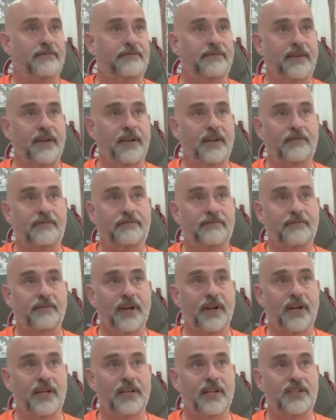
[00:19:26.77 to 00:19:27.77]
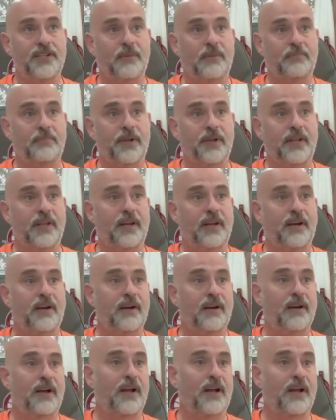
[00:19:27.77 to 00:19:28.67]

feel free to jump in there.